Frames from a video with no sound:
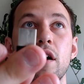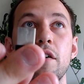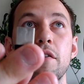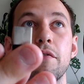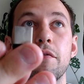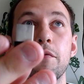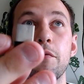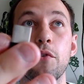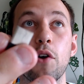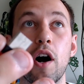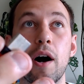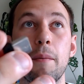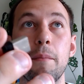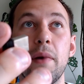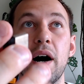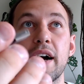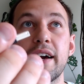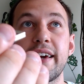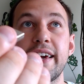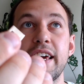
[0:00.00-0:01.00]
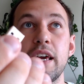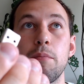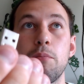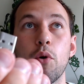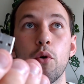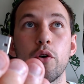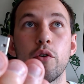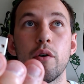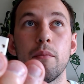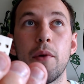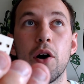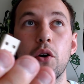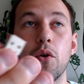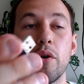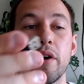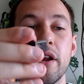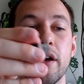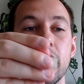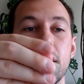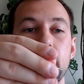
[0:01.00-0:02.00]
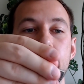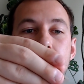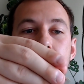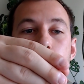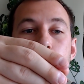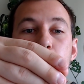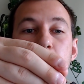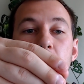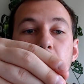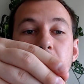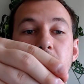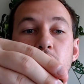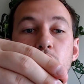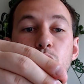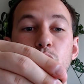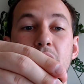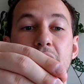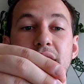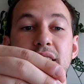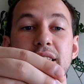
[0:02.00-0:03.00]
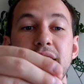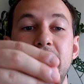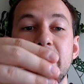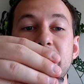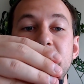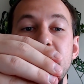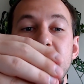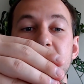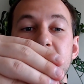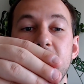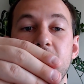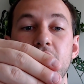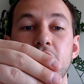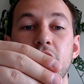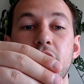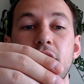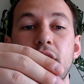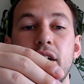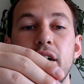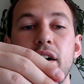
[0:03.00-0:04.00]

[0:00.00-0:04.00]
from a keyboard remote and plug directly into here.